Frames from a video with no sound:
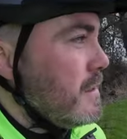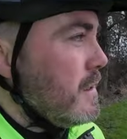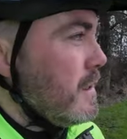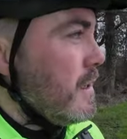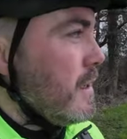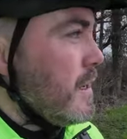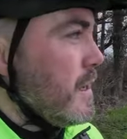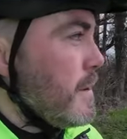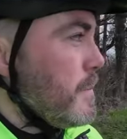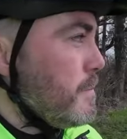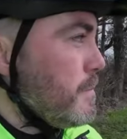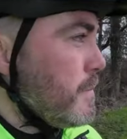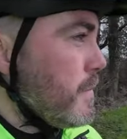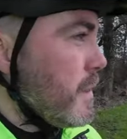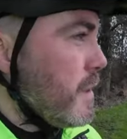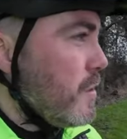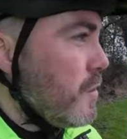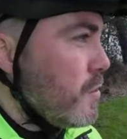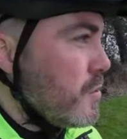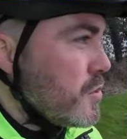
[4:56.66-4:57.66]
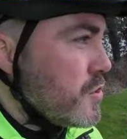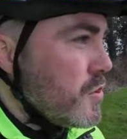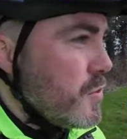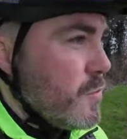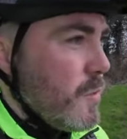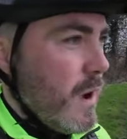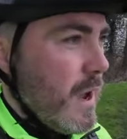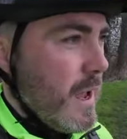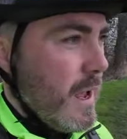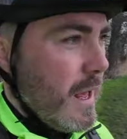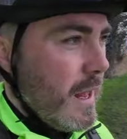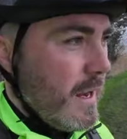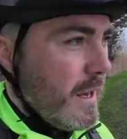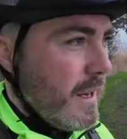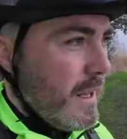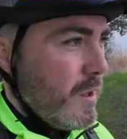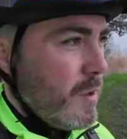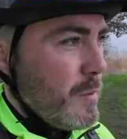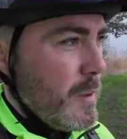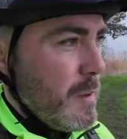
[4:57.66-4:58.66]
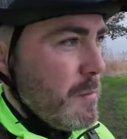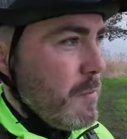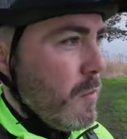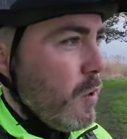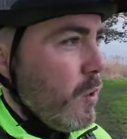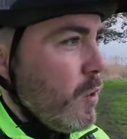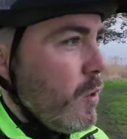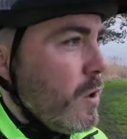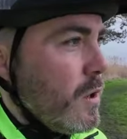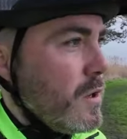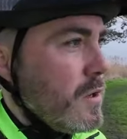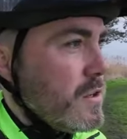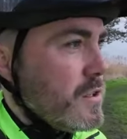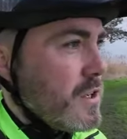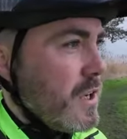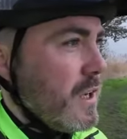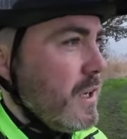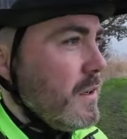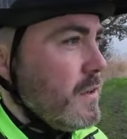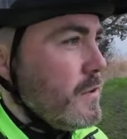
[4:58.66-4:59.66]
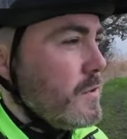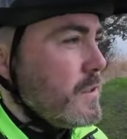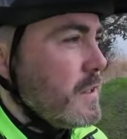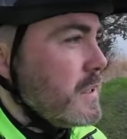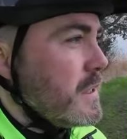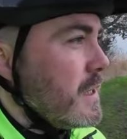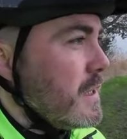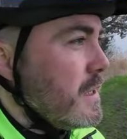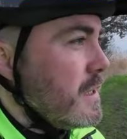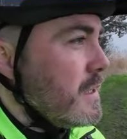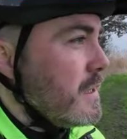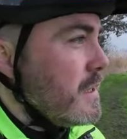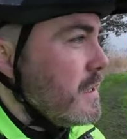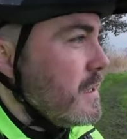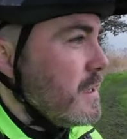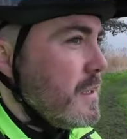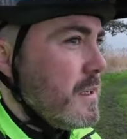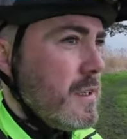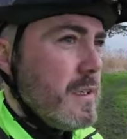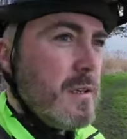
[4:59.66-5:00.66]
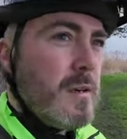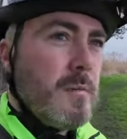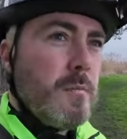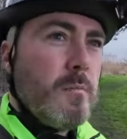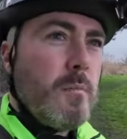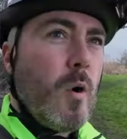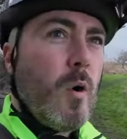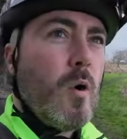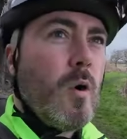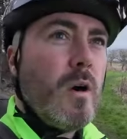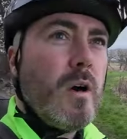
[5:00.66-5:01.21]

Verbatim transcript: um, or somewhere a little bit more secluded. But